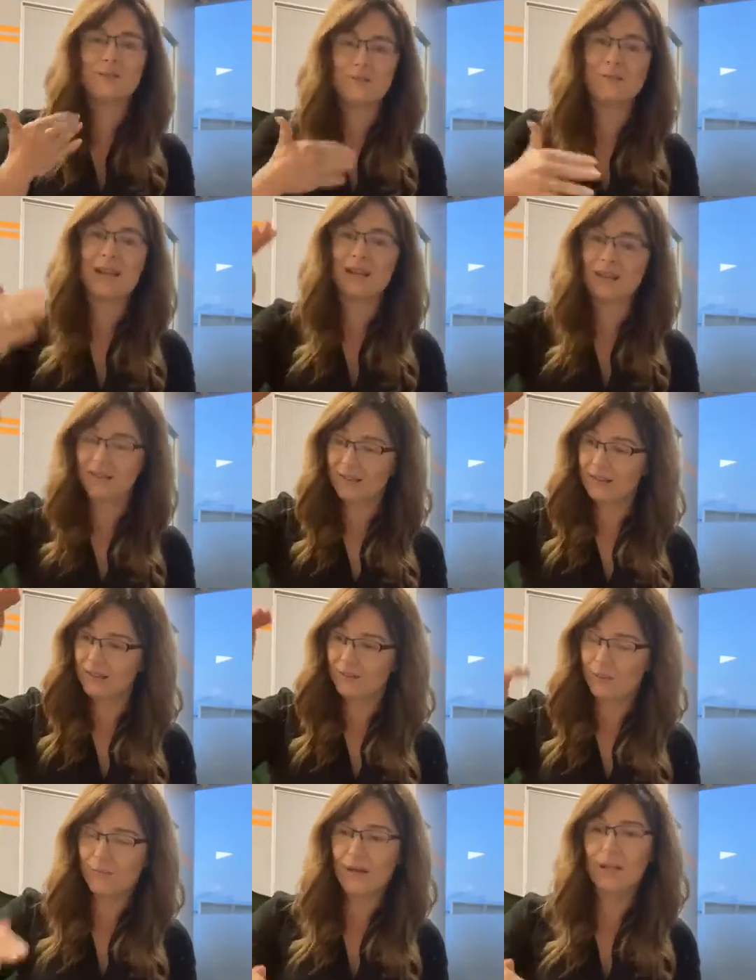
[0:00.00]
make a
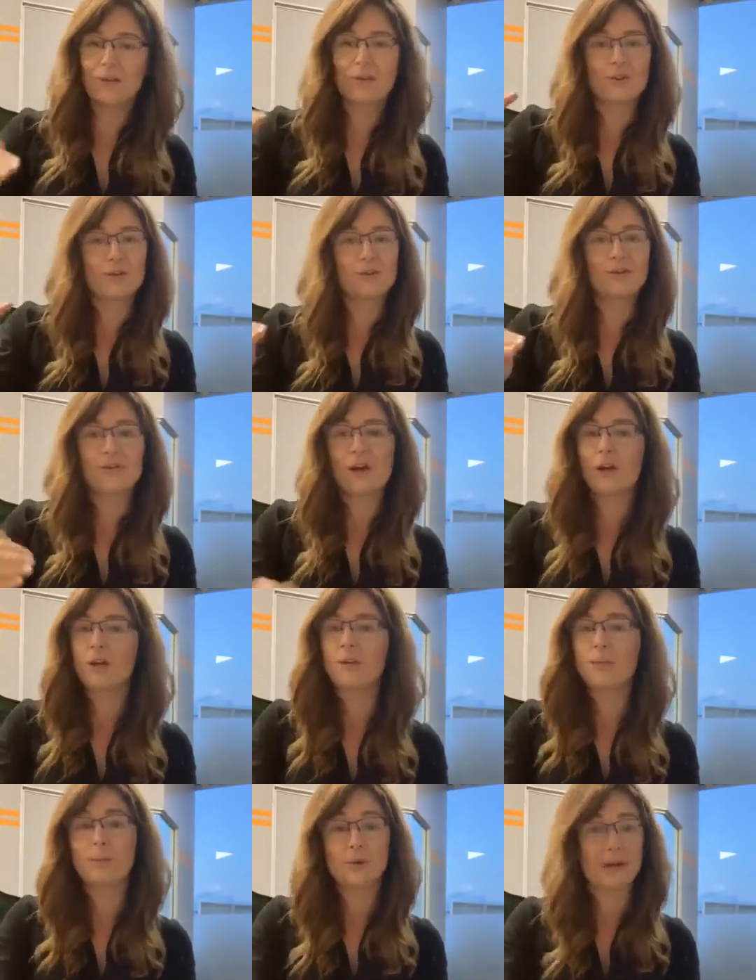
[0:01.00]
reminder on your
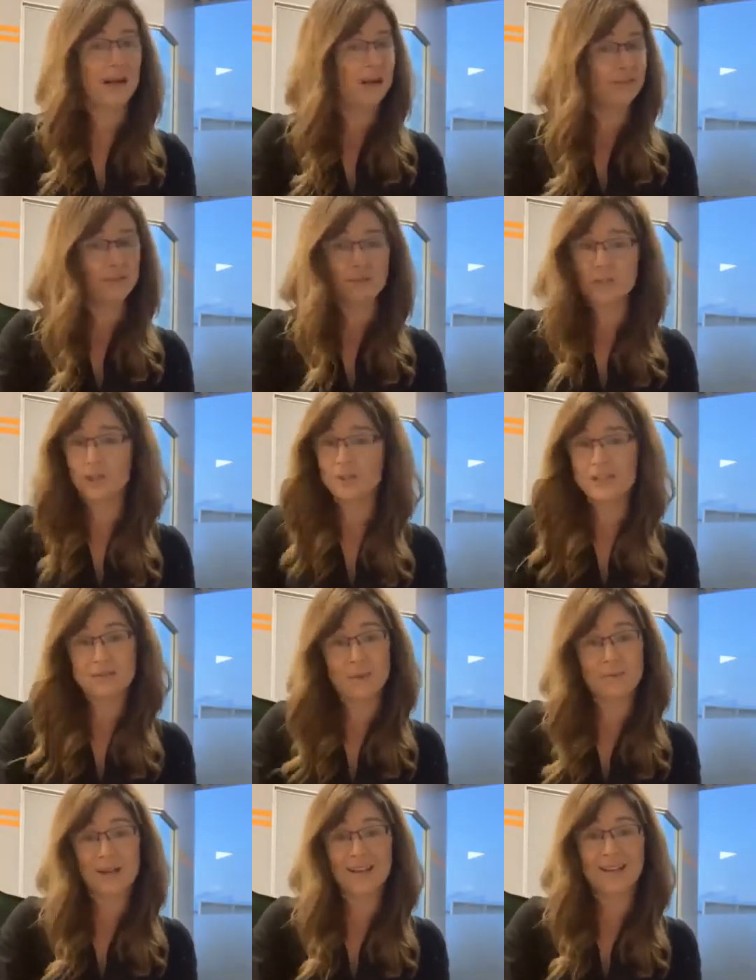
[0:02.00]
phone. I've told
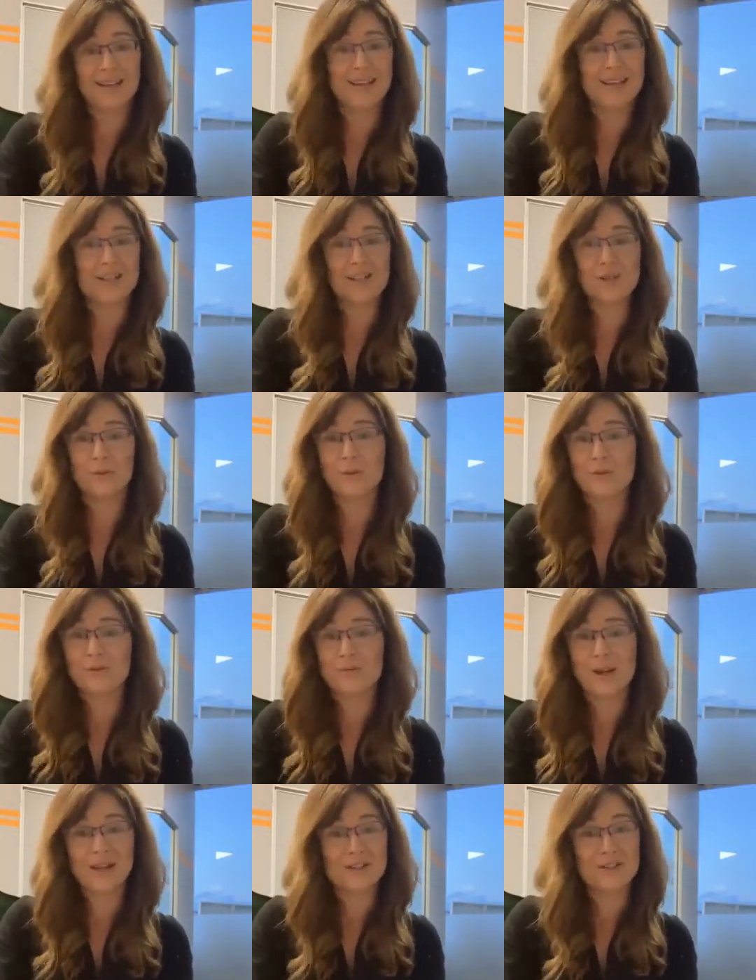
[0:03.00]
some of my clients to put
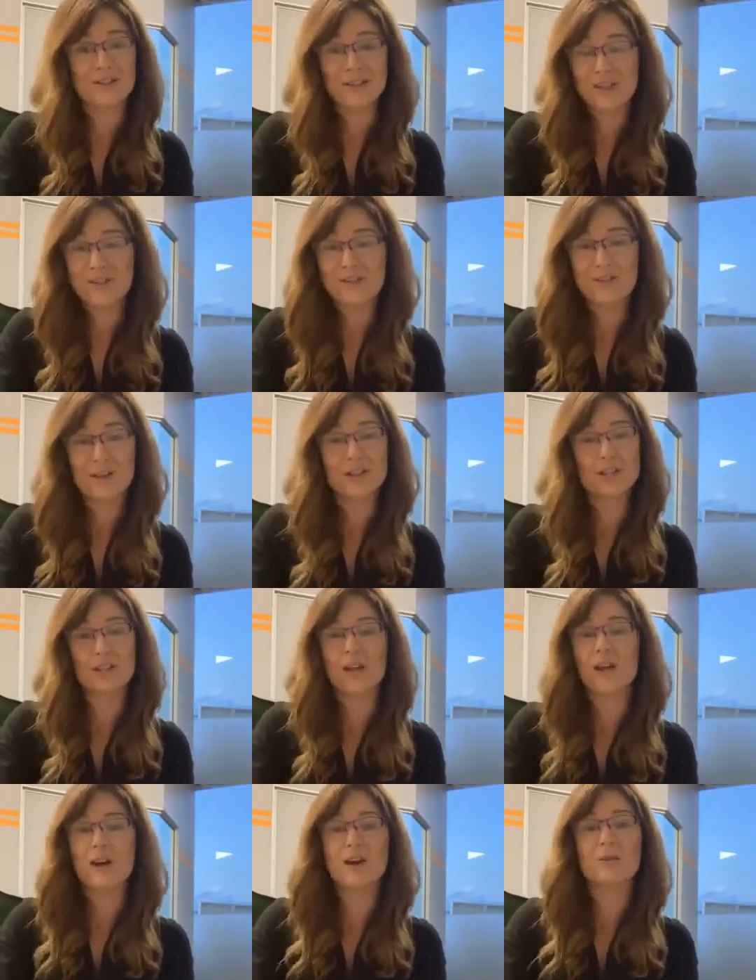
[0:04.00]
reminders on their phones,
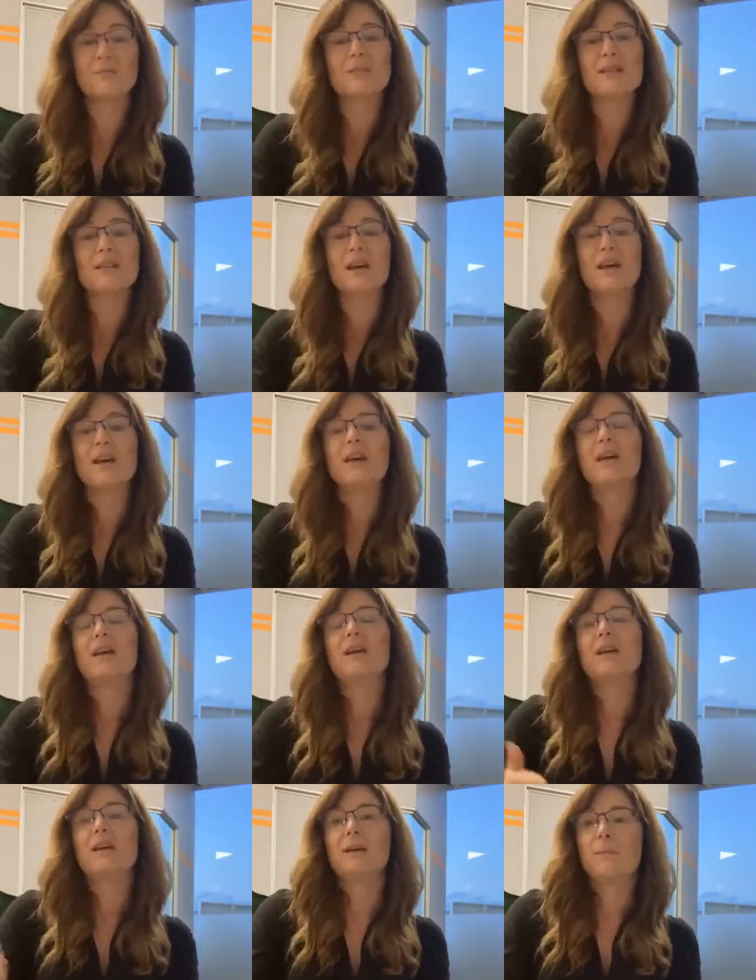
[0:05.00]
alarms.
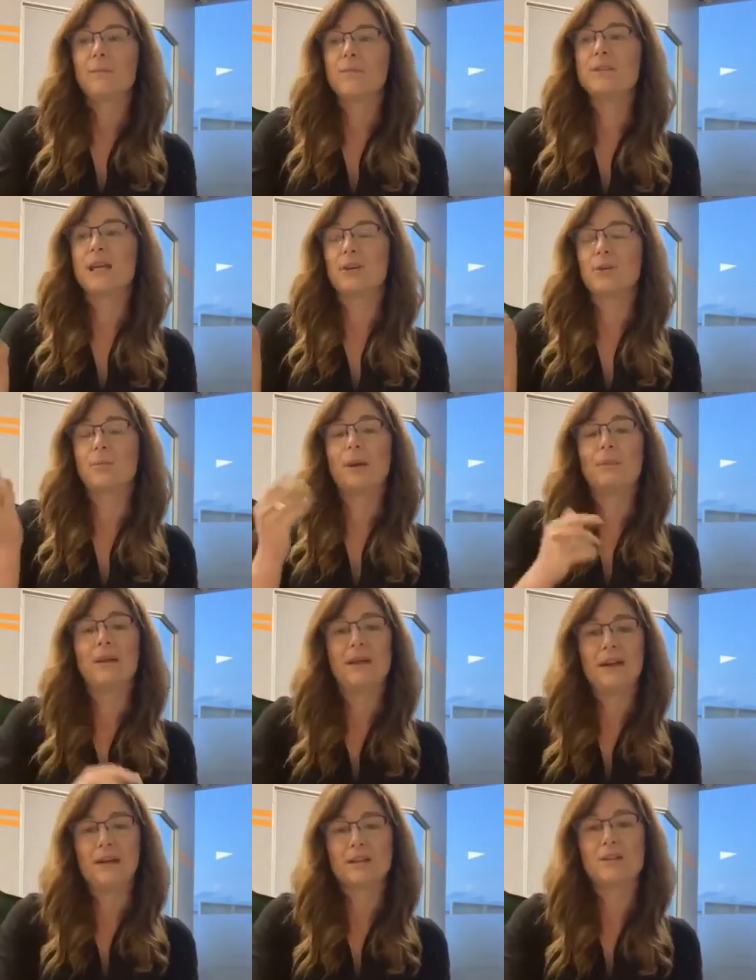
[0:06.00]
Take your
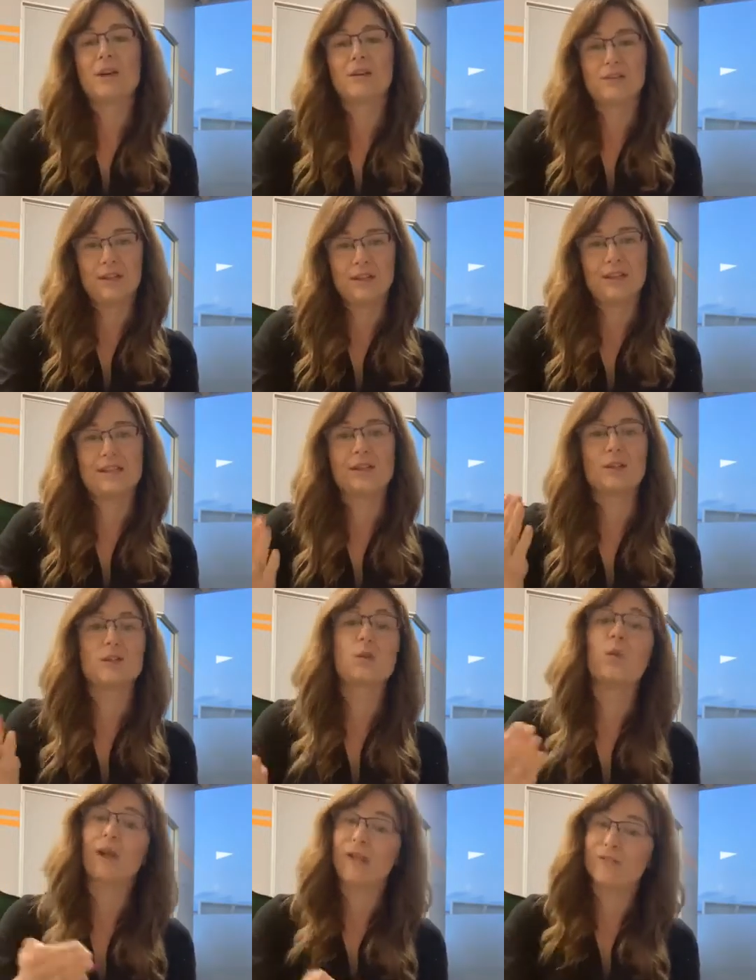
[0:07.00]
puppy out after these things,
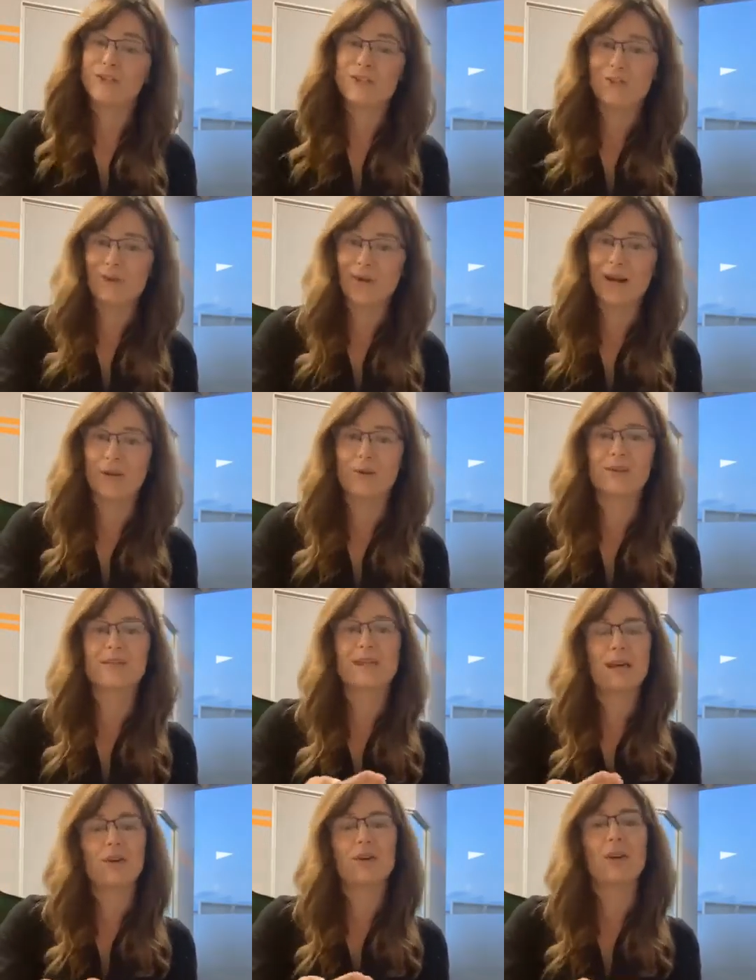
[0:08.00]
or every 2 hours,
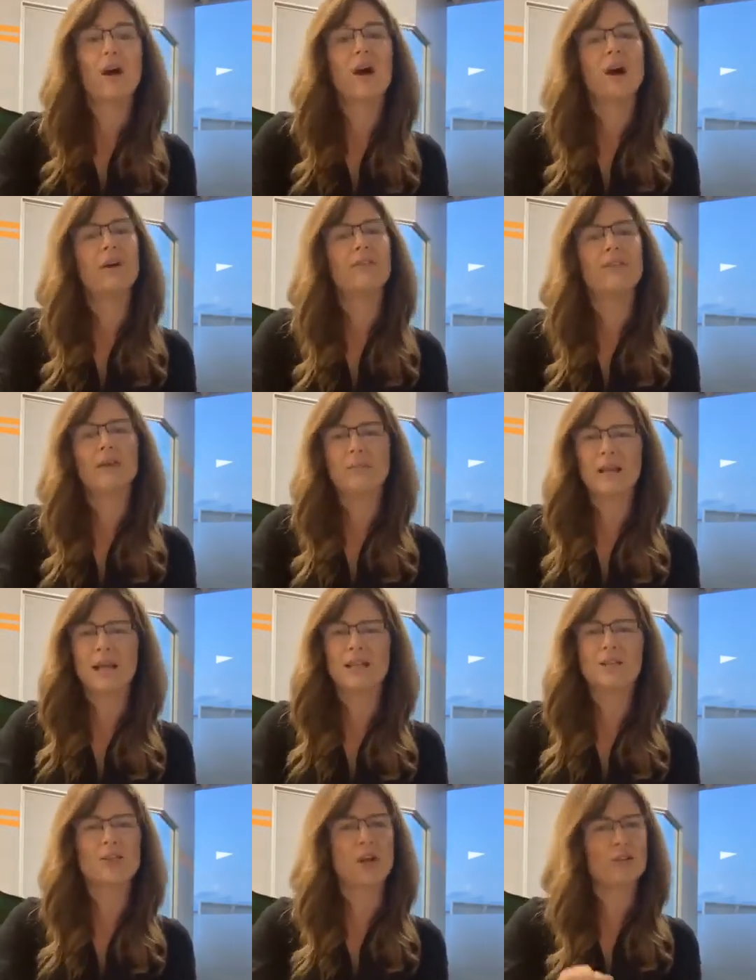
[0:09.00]
hour and a half. Their
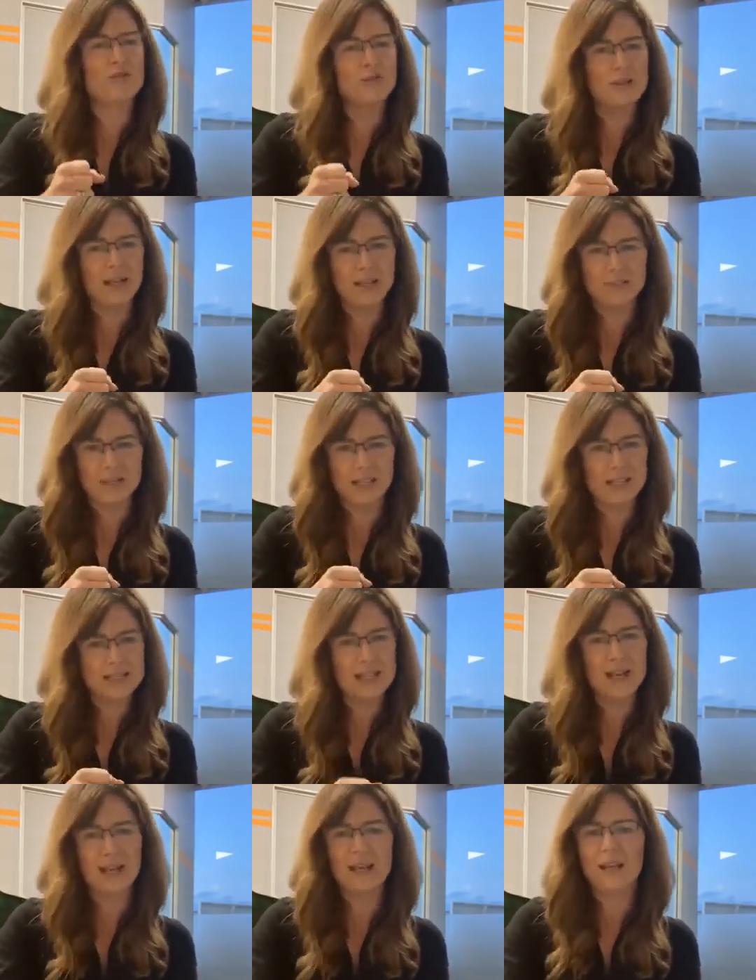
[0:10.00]
bladders are really, really
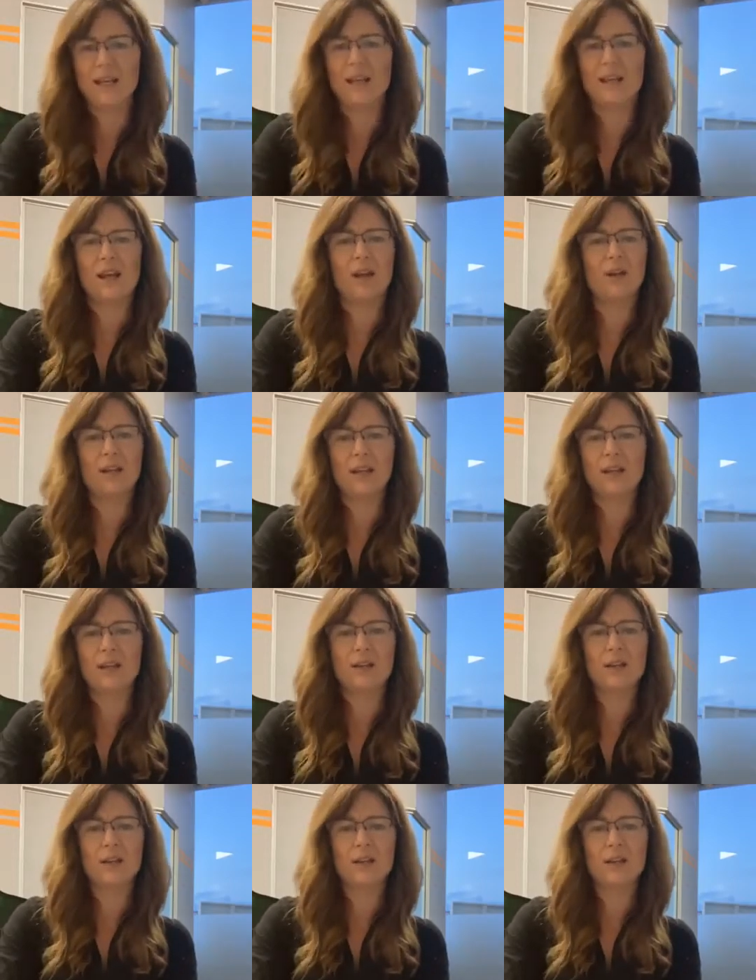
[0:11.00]
tiny. They only